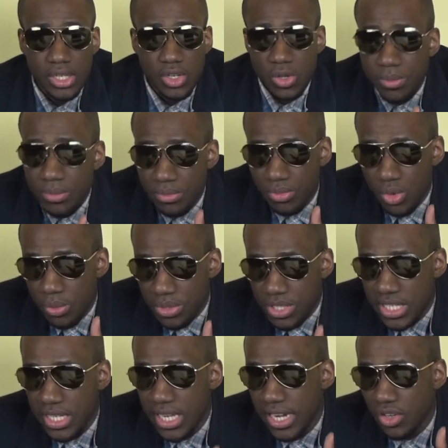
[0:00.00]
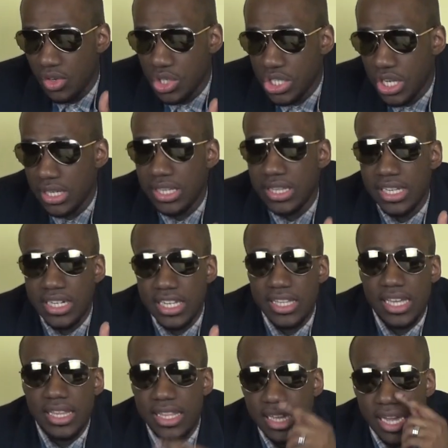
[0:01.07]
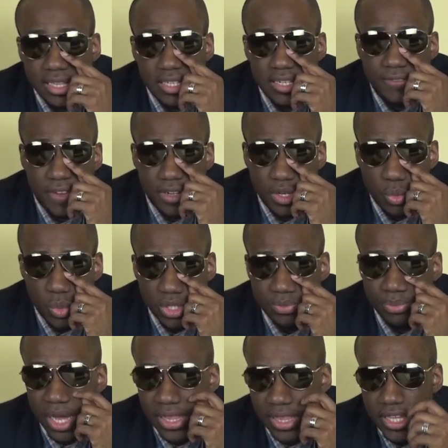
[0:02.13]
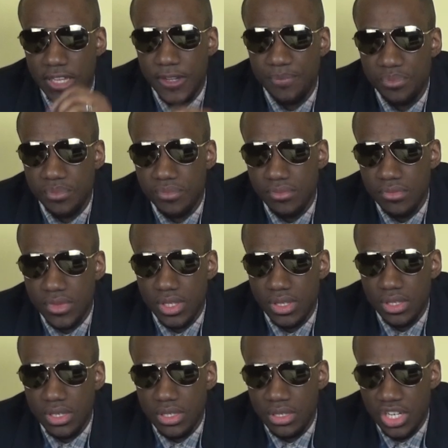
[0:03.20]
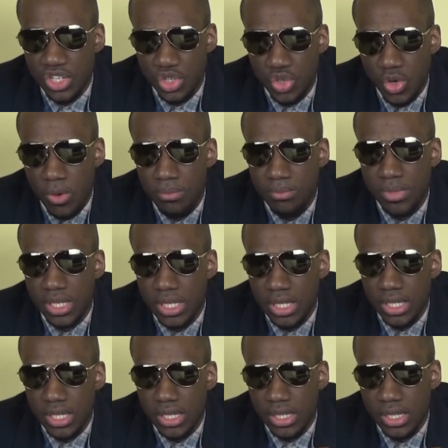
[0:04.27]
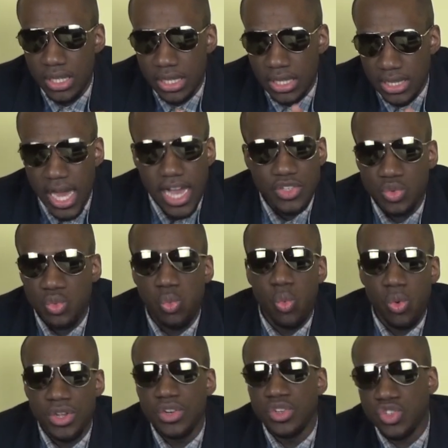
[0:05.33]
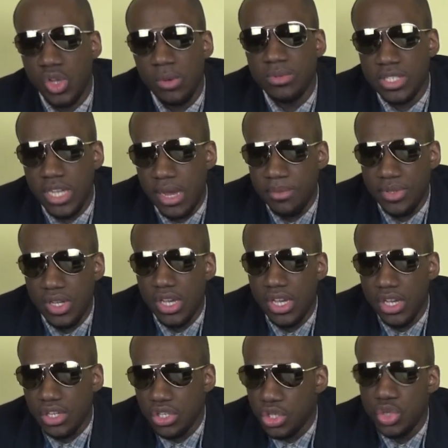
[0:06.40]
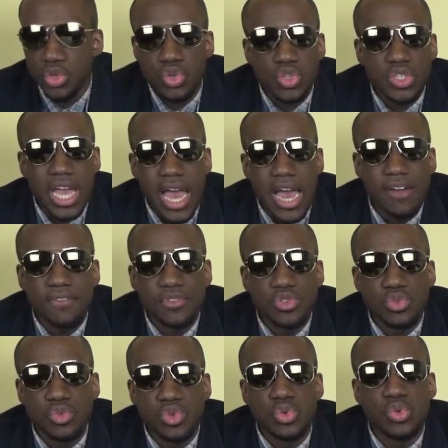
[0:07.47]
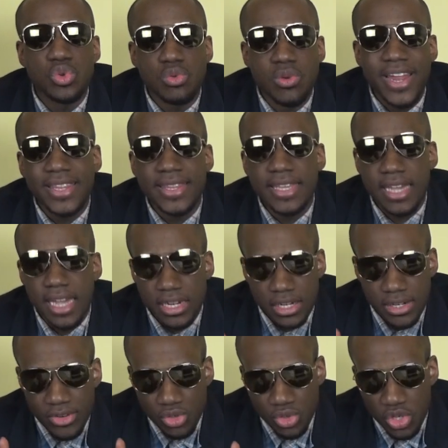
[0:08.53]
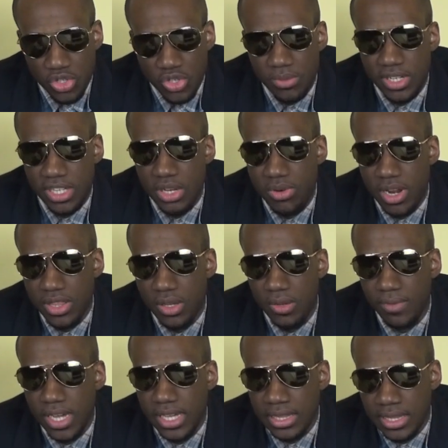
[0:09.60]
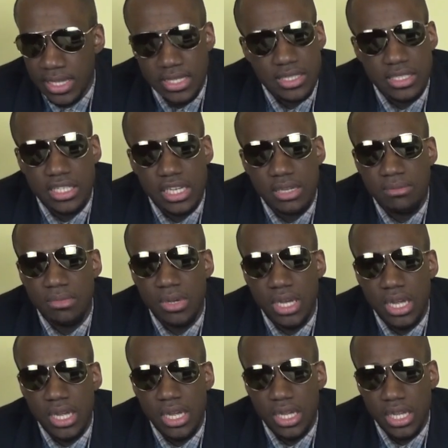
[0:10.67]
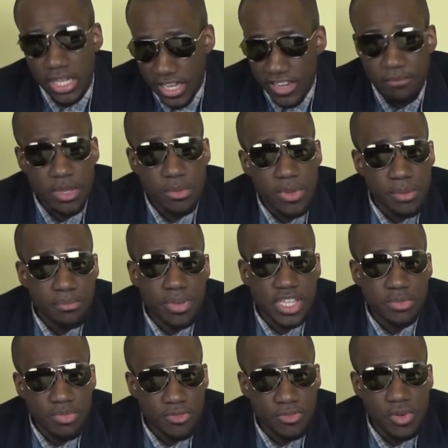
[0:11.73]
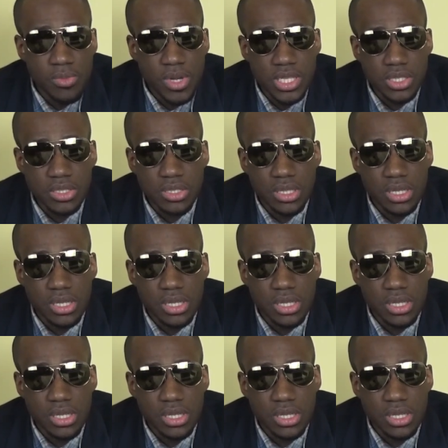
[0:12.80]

Umtiti and Koscielny, they did their thing and they defended well. But I think Deschamps, that's, you know, sometimes you just have to do the right thing. And Deschamps did the right thing of like, this team gave me my best performance.